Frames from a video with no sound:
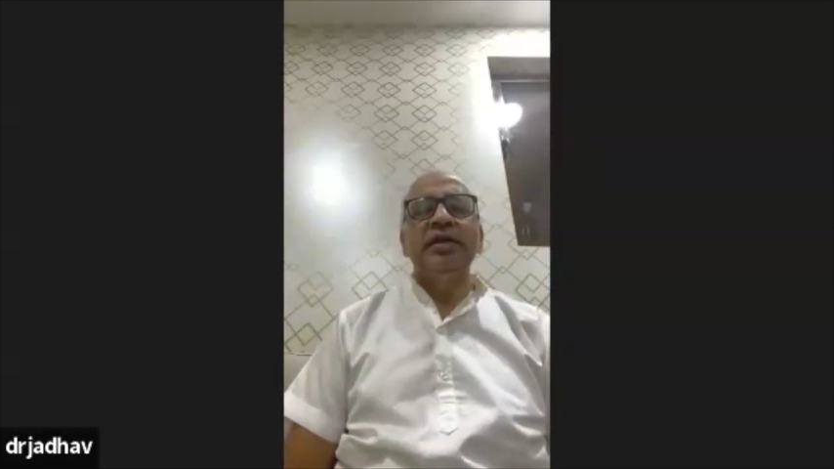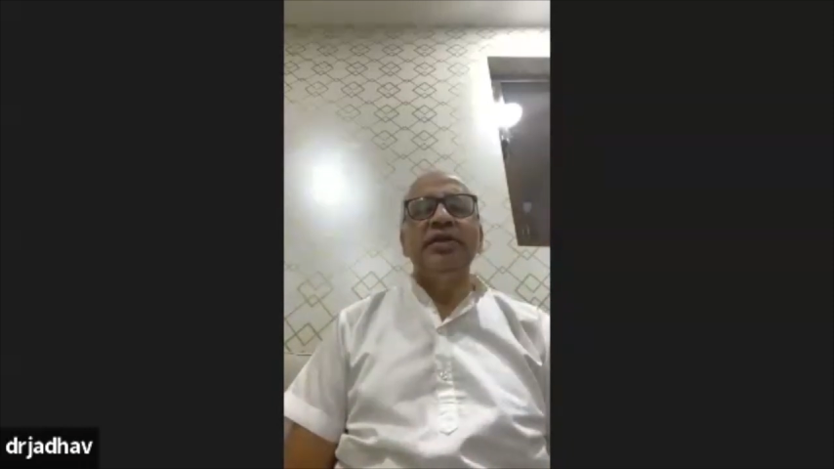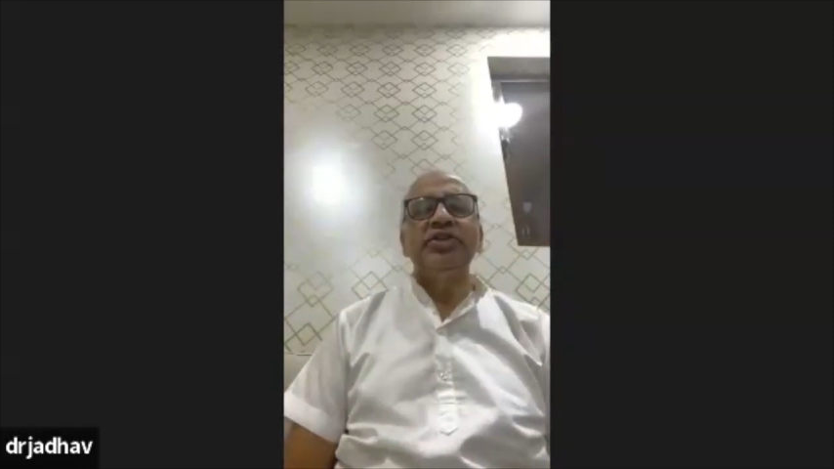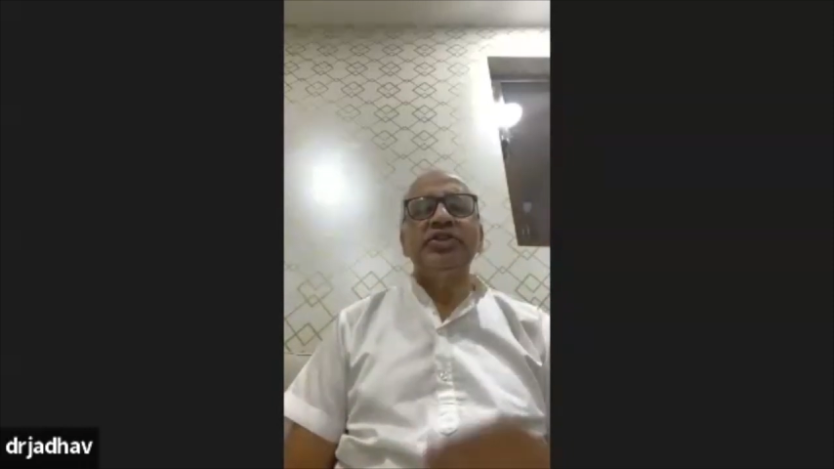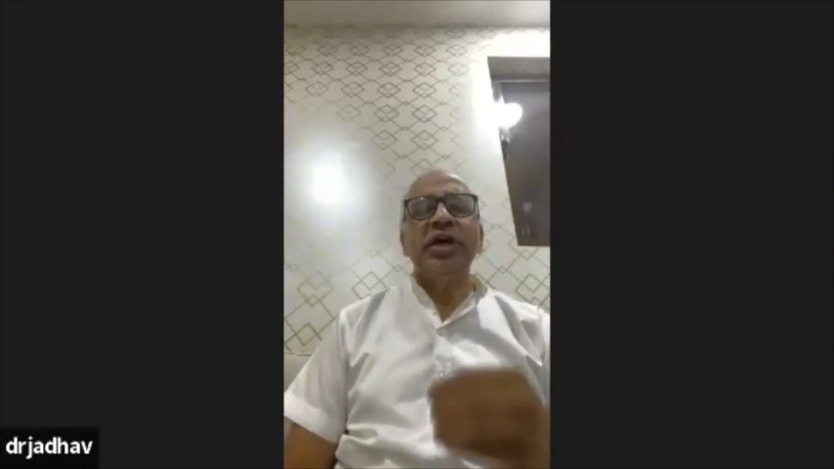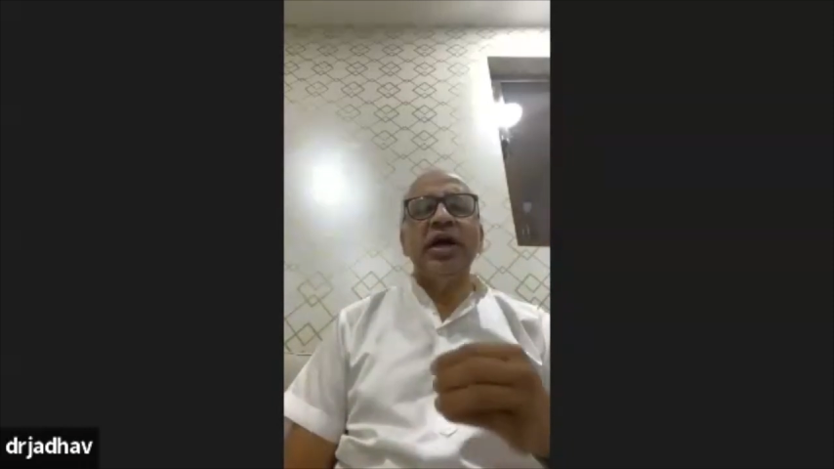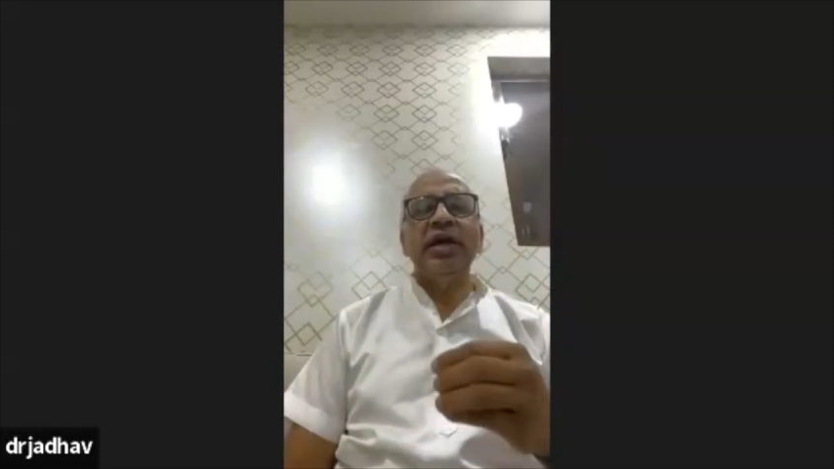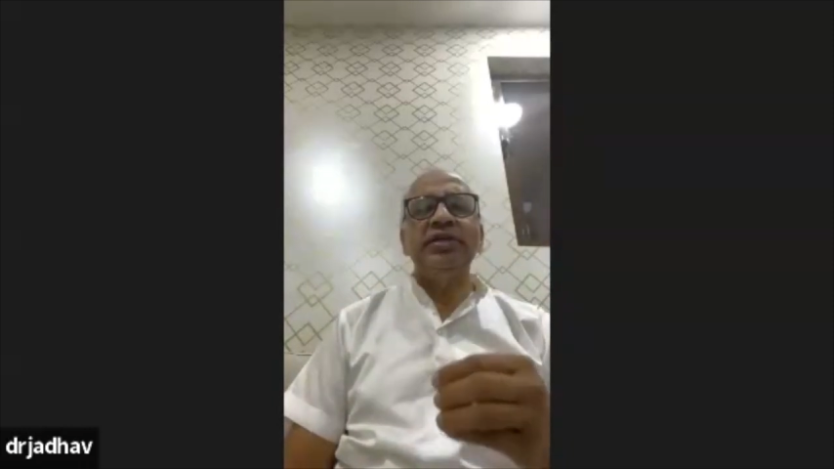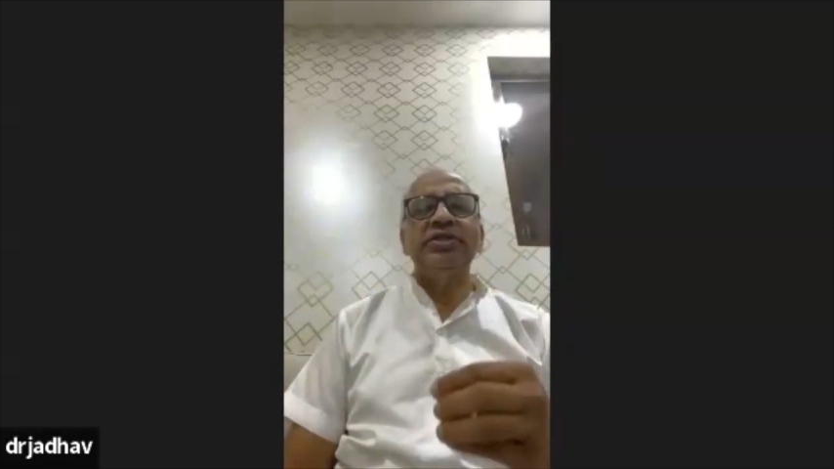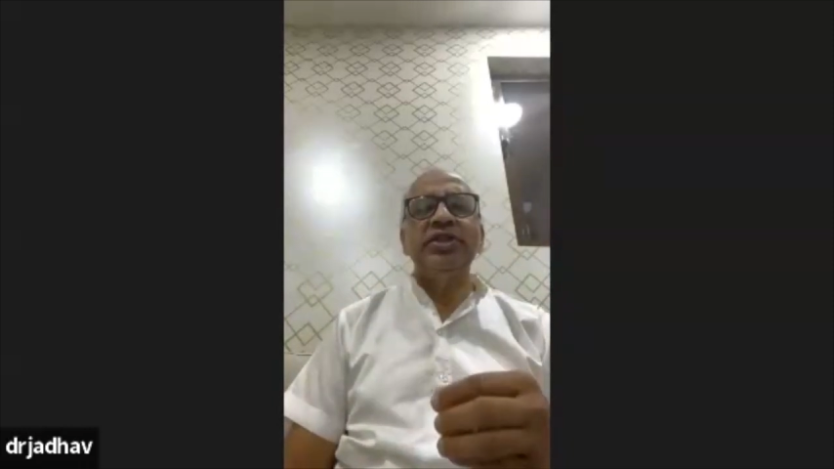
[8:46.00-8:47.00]

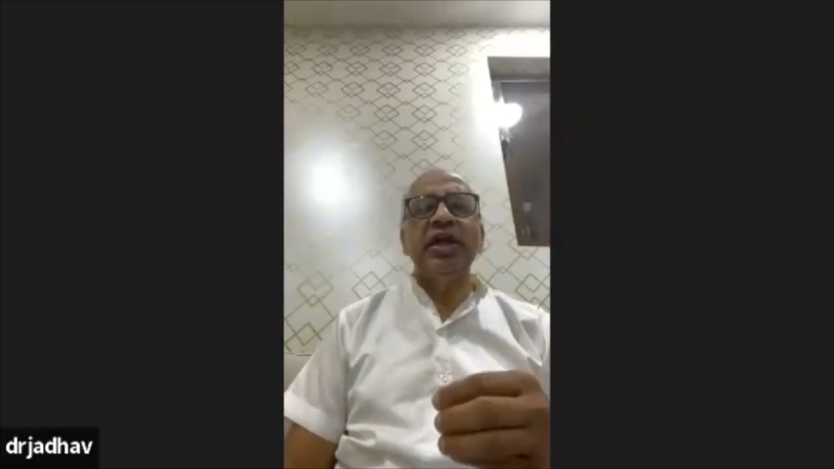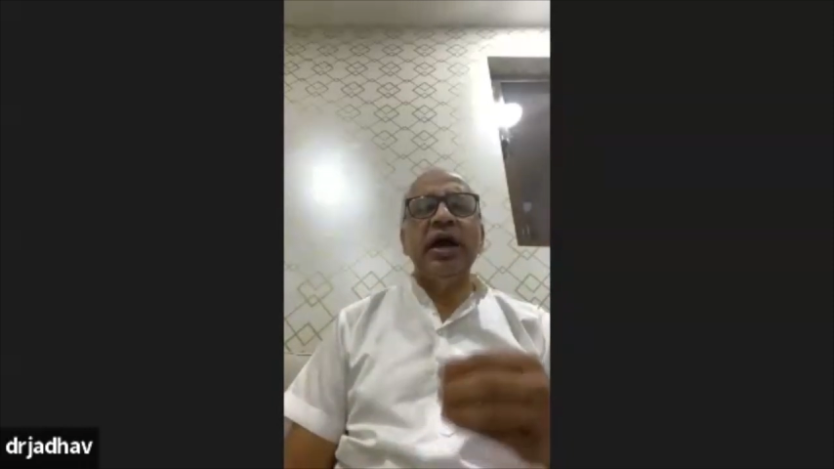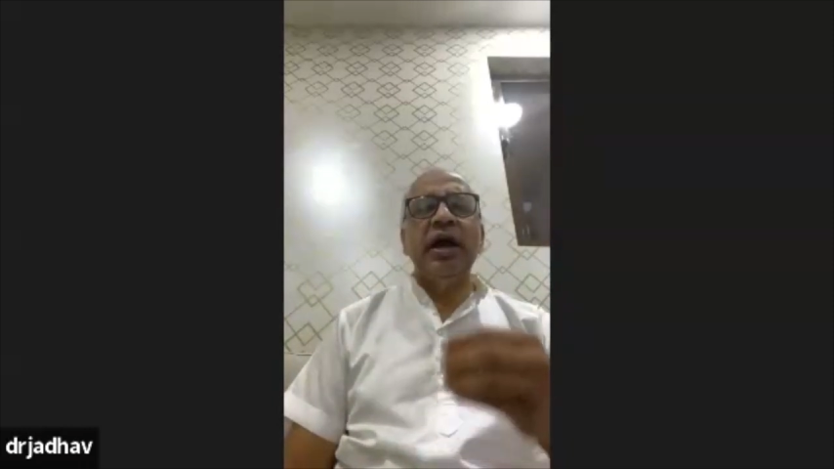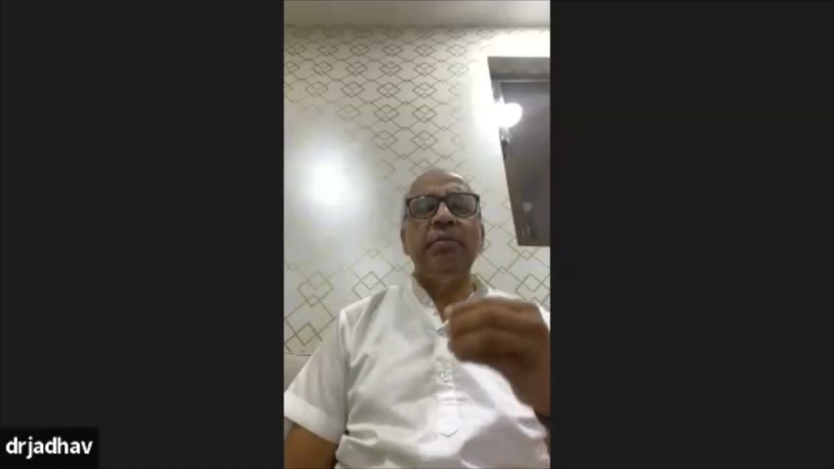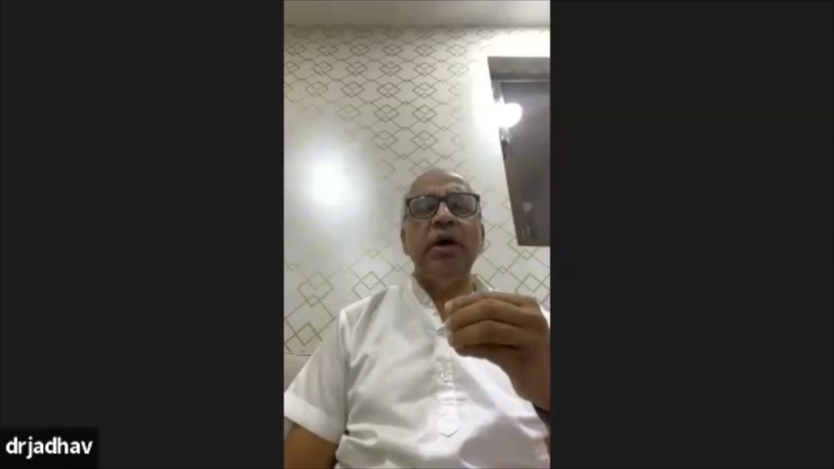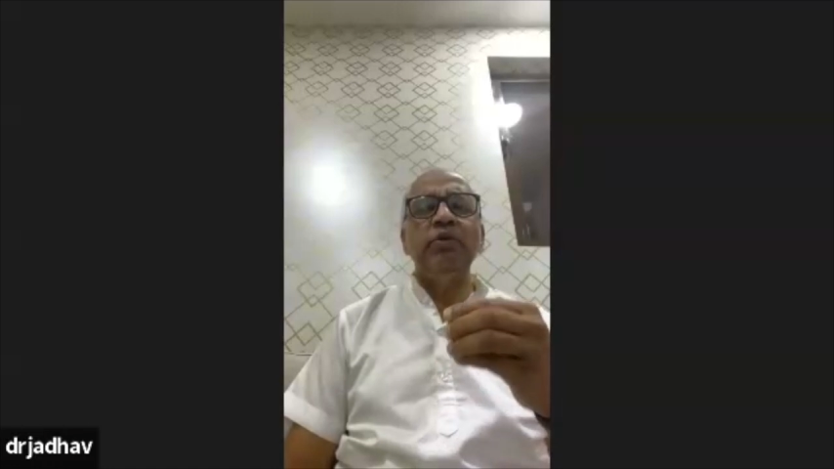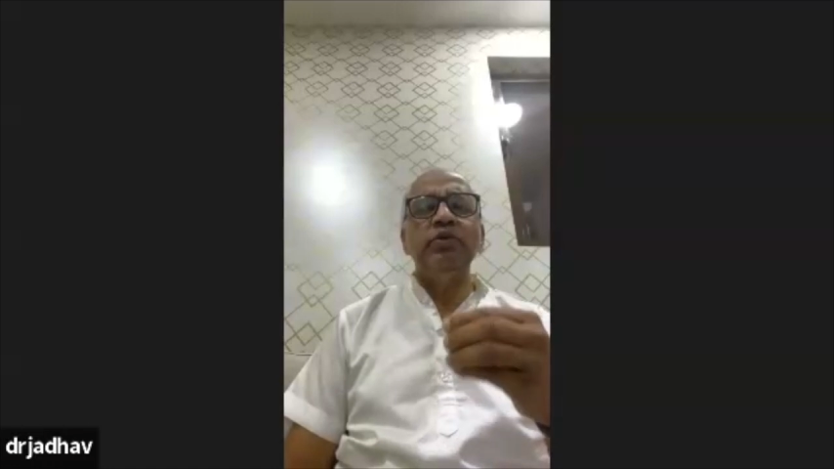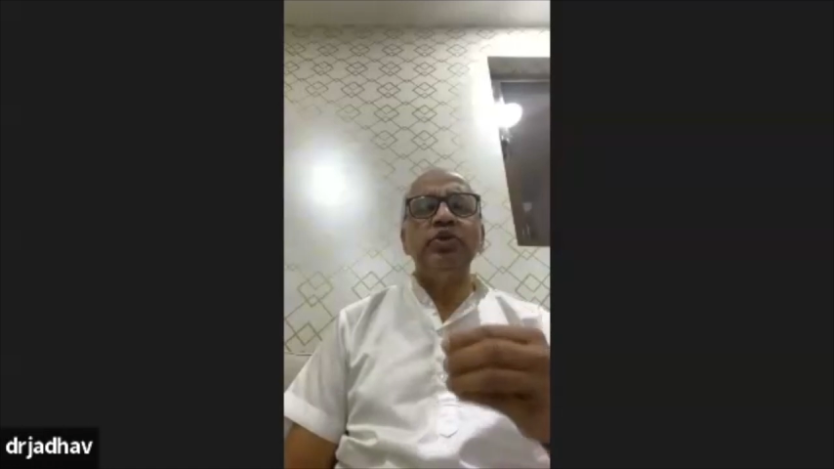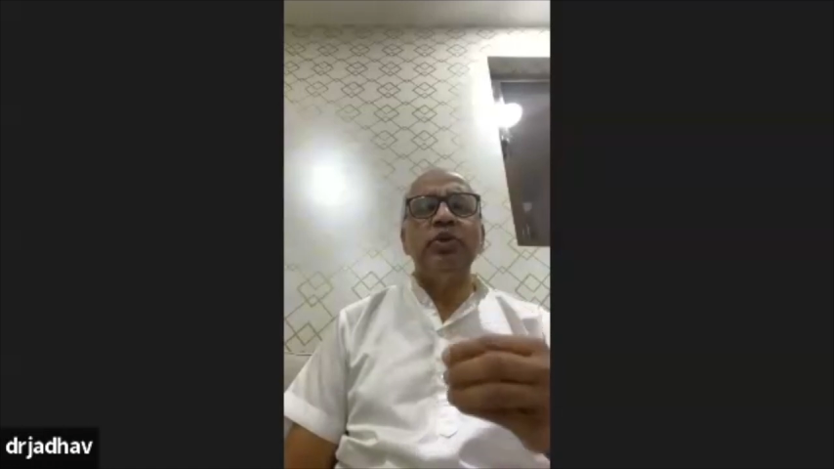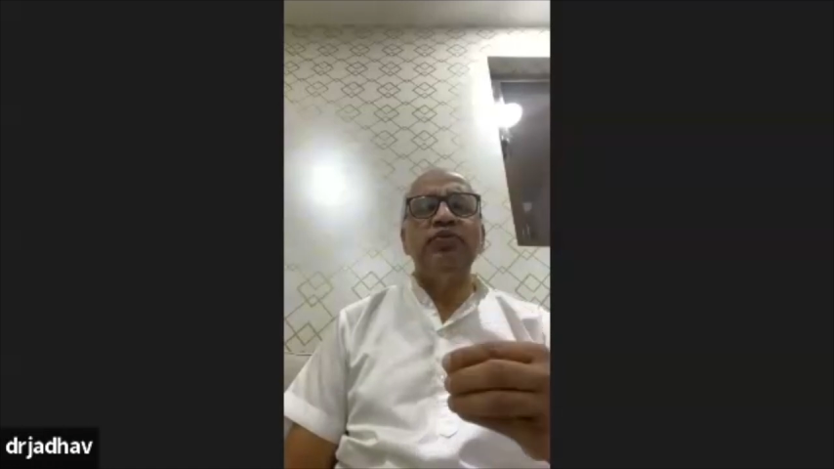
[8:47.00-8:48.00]
decides the
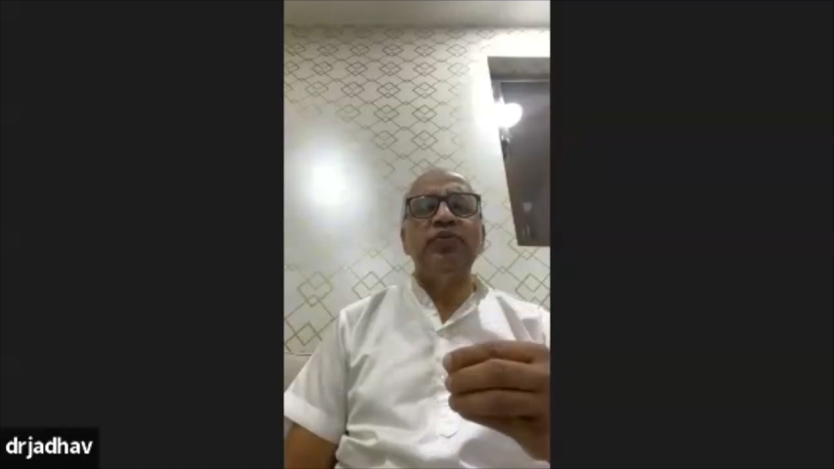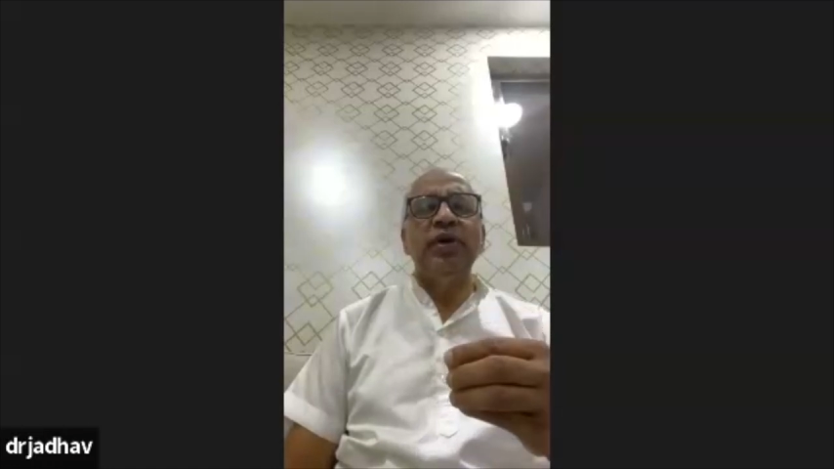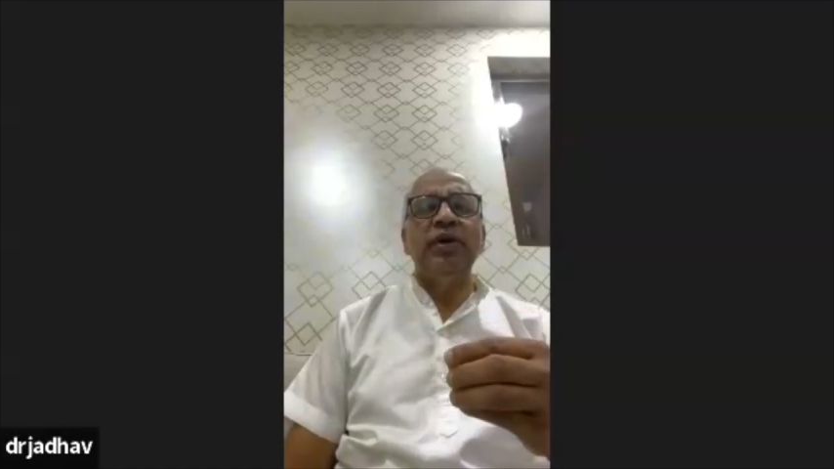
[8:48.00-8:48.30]
amount of